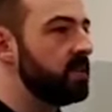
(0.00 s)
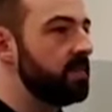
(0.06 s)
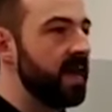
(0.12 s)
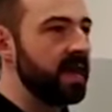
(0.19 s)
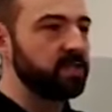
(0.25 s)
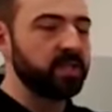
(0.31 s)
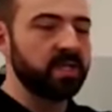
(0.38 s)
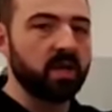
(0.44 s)
to
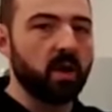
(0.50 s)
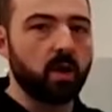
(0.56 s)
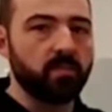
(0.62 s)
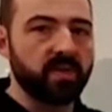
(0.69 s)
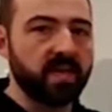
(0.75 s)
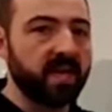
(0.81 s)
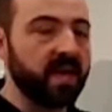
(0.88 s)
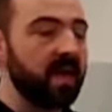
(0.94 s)
match the
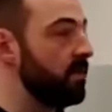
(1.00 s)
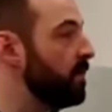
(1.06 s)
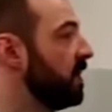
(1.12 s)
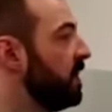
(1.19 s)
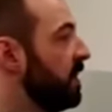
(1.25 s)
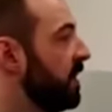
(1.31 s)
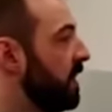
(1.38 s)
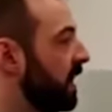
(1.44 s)

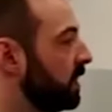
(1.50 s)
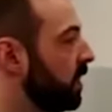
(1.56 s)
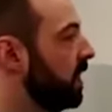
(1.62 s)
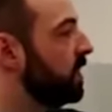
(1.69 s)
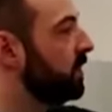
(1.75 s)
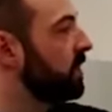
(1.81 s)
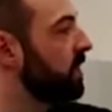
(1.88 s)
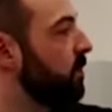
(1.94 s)
RPM. And
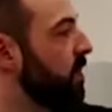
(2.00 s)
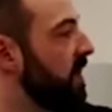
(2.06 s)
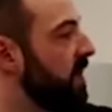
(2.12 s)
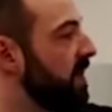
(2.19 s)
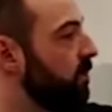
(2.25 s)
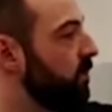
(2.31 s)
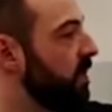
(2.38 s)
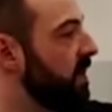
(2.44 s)

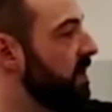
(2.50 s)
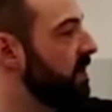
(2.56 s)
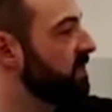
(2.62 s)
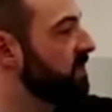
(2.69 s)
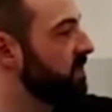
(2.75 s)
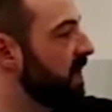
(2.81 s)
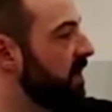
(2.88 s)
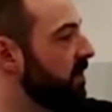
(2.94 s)
luckily,
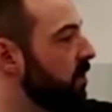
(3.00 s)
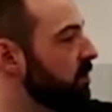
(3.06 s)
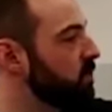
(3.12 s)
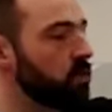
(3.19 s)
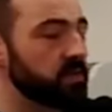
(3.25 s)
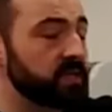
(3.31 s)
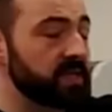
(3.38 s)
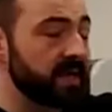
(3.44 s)
we design our
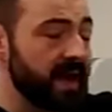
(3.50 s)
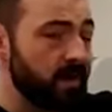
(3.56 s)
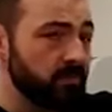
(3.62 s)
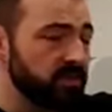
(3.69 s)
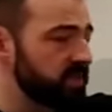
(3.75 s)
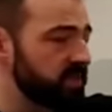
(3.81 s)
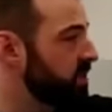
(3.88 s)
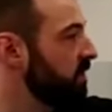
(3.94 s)
tools
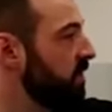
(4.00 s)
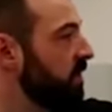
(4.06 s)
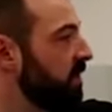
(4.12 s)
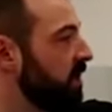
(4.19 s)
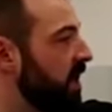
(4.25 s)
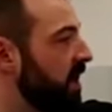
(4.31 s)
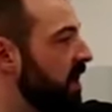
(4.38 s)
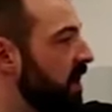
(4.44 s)
in-house.
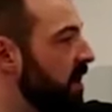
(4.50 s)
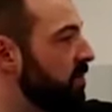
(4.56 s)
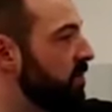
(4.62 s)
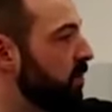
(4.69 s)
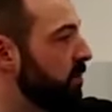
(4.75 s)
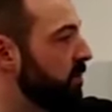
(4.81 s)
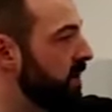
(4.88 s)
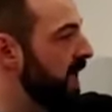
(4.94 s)

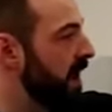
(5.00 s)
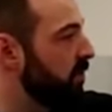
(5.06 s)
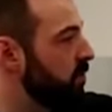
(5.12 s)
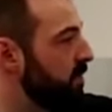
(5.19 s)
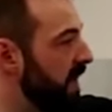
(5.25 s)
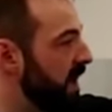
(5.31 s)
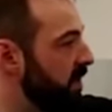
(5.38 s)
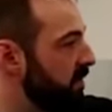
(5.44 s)
They're
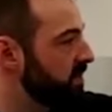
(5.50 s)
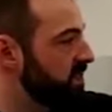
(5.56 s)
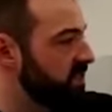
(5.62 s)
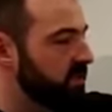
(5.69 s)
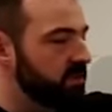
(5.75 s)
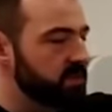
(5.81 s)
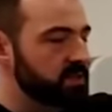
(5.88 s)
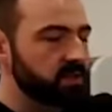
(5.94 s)

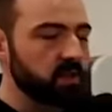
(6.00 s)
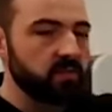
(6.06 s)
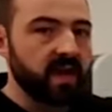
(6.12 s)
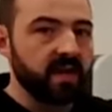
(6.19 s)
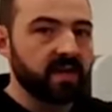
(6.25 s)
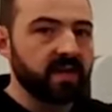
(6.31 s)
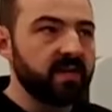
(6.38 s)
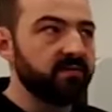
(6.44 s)
counterbalanced, so
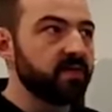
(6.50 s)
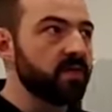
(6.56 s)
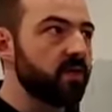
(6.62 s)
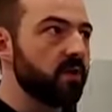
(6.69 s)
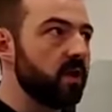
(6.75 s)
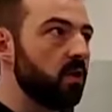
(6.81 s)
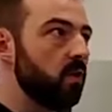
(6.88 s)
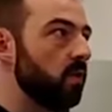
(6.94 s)
that
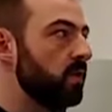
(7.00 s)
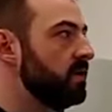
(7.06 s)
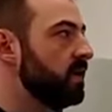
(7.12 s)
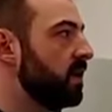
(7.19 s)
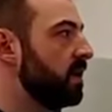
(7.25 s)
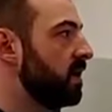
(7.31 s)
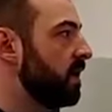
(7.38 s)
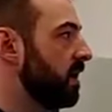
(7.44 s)
even
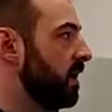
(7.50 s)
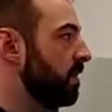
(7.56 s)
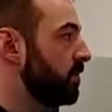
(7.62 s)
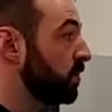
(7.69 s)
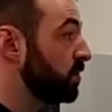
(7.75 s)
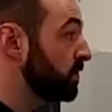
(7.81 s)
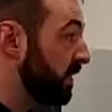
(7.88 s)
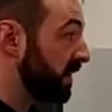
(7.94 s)
though
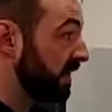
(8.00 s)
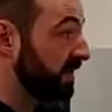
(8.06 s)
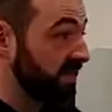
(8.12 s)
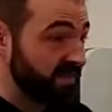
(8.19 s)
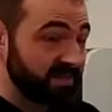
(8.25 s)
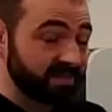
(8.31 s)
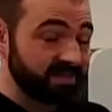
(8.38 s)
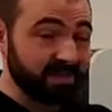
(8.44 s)
you're spinning
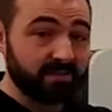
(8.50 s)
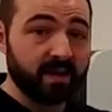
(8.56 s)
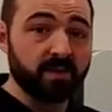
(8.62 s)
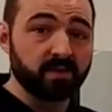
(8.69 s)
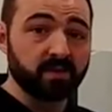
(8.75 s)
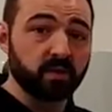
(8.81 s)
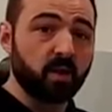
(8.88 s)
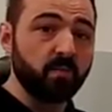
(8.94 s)
it at
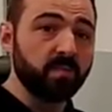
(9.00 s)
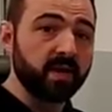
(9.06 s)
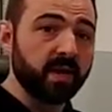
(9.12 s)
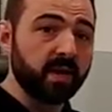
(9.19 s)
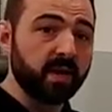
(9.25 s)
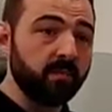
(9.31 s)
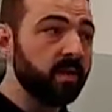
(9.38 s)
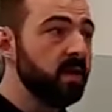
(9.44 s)
60,000
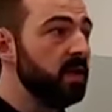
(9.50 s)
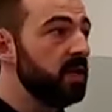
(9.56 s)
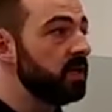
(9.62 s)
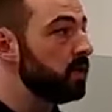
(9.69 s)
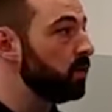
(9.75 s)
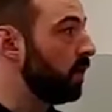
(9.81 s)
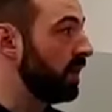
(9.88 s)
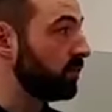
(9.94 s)
RPM,
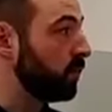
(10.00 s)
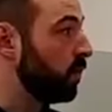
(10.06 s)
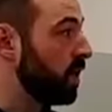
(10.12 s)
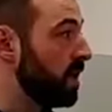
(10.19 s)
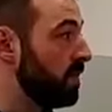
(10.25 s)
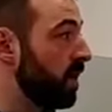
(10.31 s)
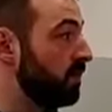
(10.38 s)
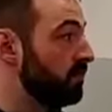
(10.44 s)
you don't have to
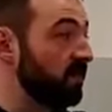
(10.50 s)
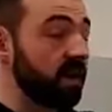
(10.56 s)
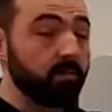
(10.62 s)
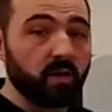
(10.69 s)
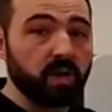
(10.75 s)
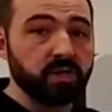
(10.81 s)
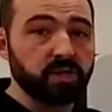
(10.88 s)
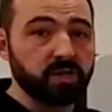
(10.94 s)
worry about
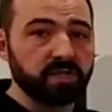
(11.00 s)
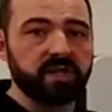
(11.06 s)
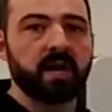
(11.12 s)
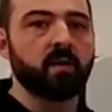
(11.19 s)
vibration